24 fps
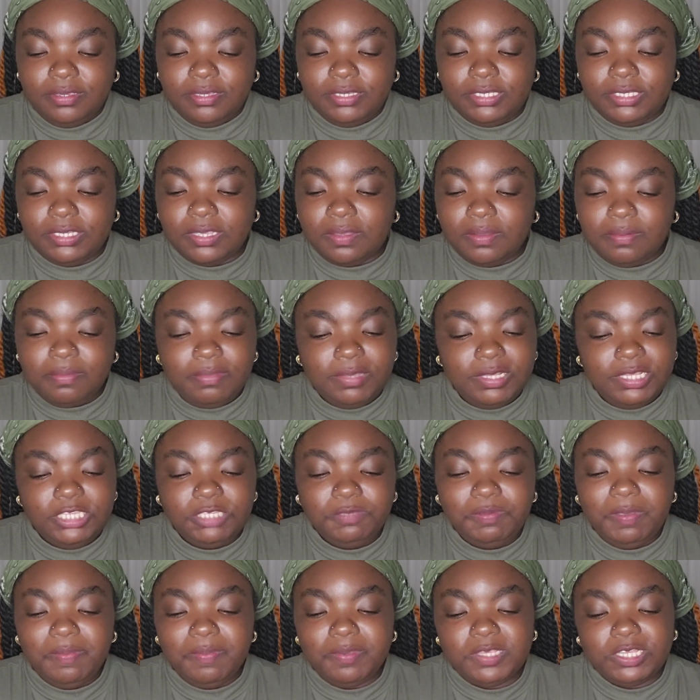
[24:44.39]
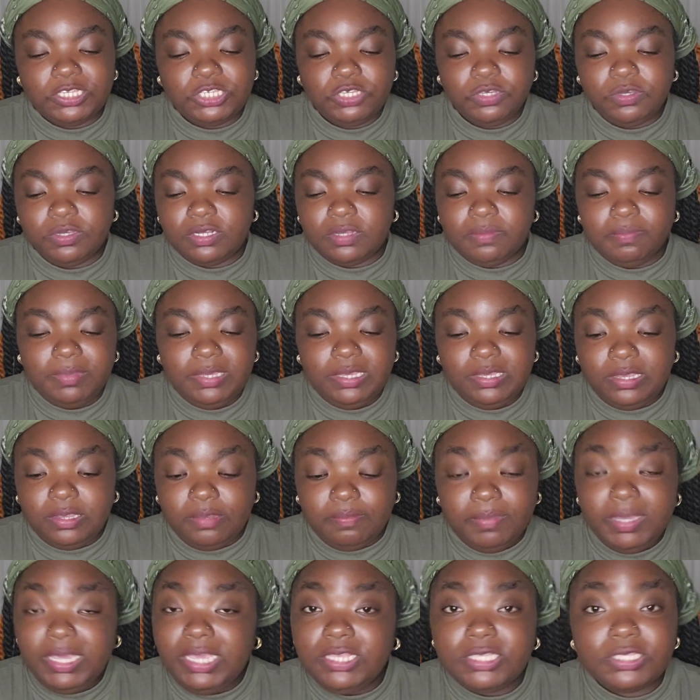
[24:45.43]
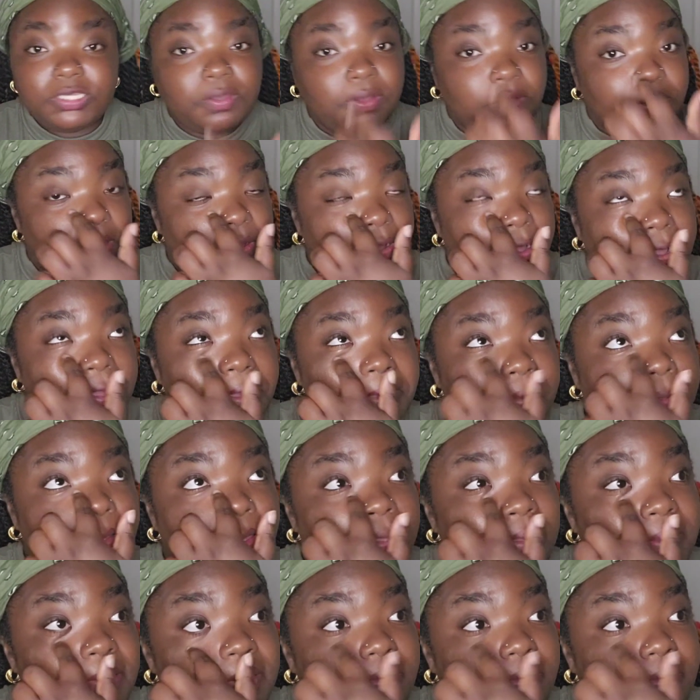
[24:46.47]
Some of these people that you're gonna meet meet are